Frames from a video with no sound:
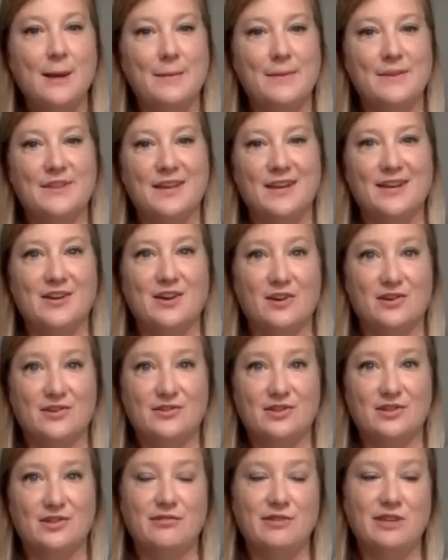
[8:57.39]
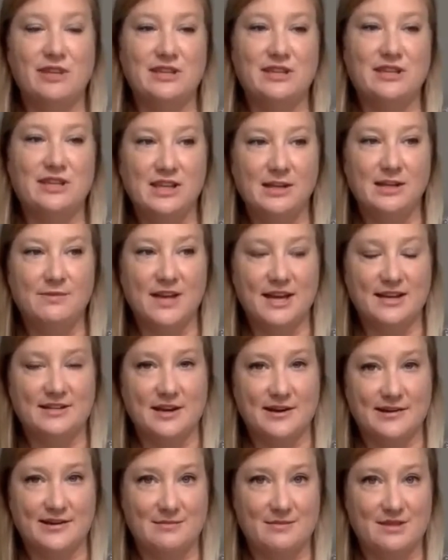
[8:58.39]
but then also you need to keep that
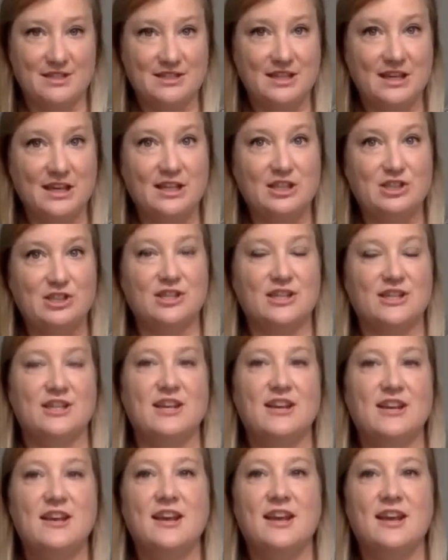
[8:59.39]
documentation